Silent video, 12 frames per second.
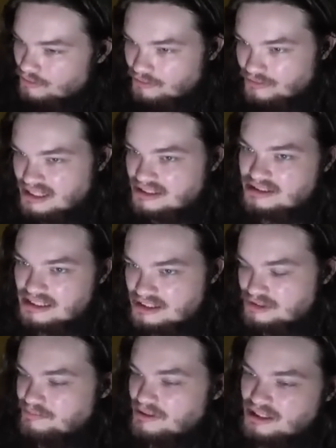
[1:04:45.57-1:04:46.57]
that's that's
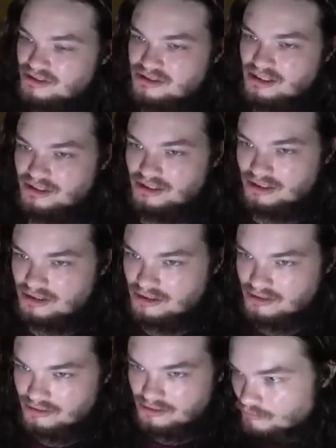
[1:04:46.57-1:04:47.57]
his biggest, I think.
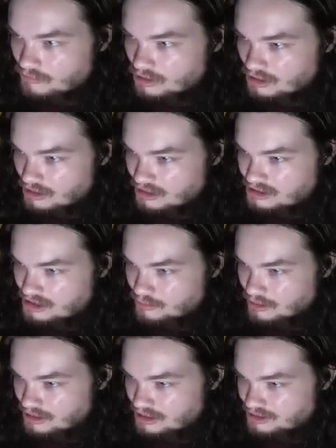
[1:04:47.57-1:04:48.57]
Let's see
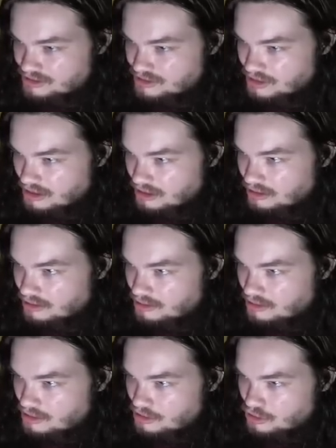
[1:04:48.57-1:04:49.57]
what he's saying.
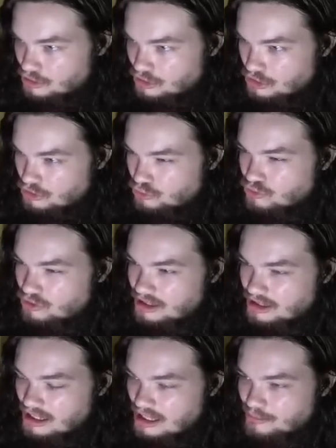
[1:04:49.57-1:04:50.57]
Ukraine
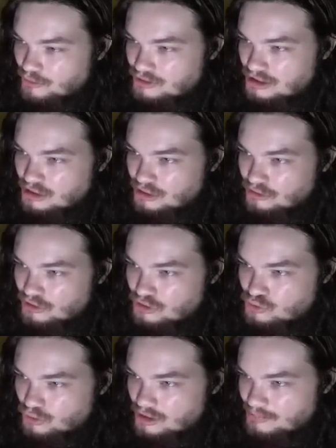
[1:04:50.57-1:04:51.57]
and M O D clearly
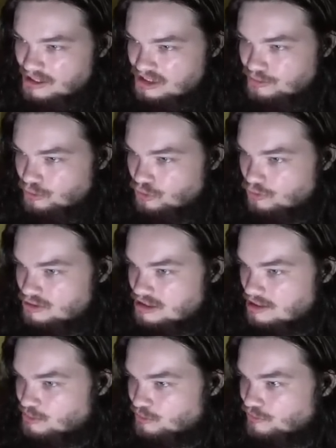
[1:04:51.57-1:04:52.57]
enjoying a possible coup
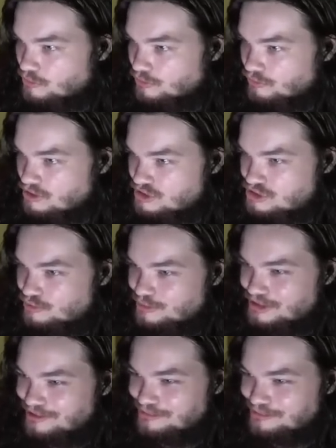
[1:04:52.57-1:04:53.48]
attempt unfold in Russia. We are